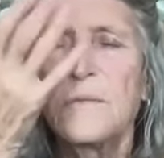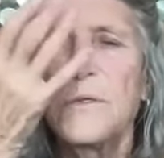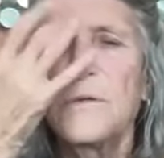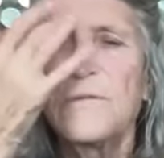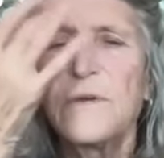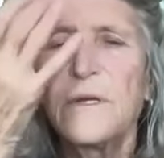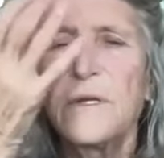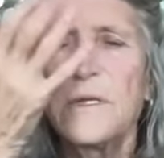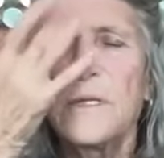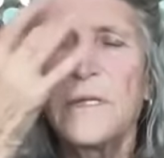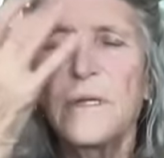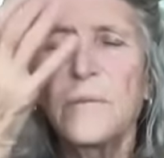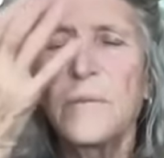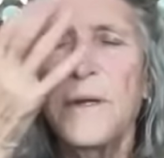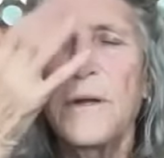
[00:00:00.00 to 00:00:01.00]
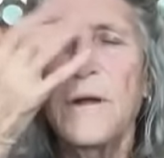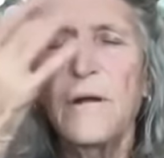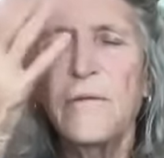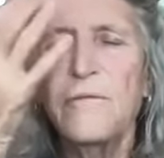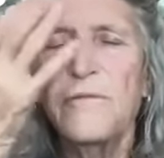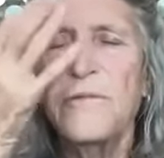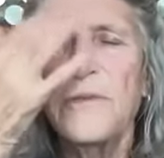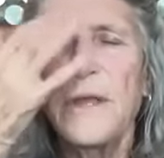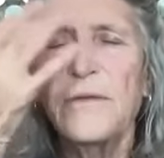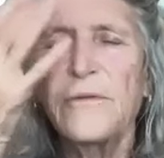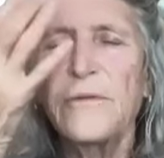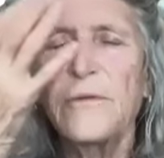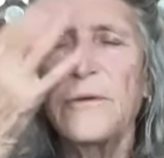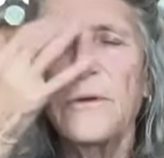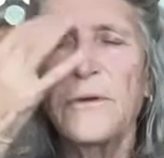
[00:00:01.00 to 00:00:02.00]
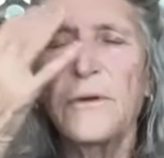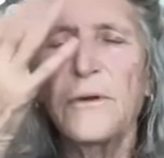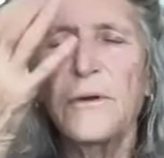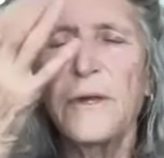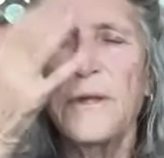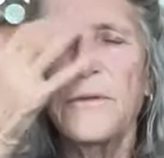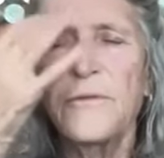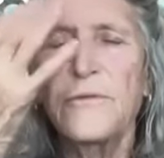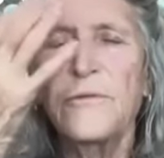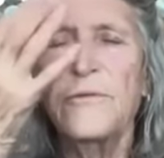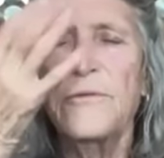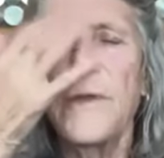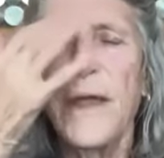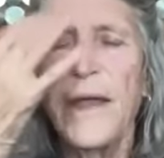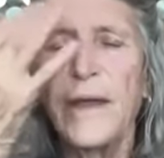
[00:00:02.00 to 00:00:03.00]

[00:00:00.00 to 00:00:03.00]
Moving a little bit off center and